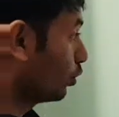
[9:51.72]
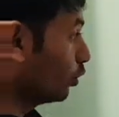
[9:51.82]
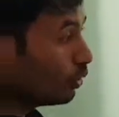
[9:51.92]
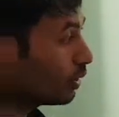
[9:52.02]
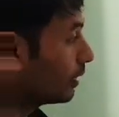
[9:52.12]
I
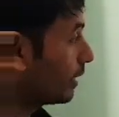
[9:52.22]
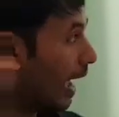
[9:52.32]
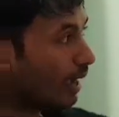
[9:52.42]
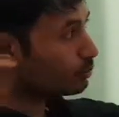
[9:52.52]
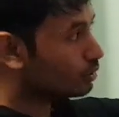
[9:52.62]
have just
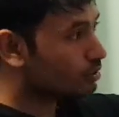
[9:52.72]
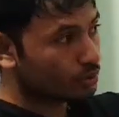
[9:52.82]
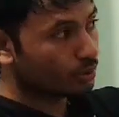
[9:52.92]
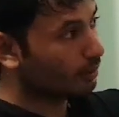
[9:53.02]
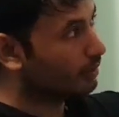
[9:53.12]
written
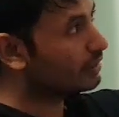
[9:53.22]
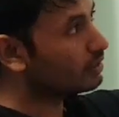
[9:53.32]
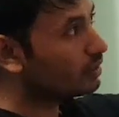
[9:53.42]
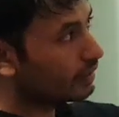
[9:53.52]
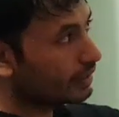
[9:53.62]
the things
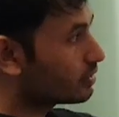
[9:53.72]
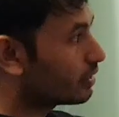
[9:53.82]
given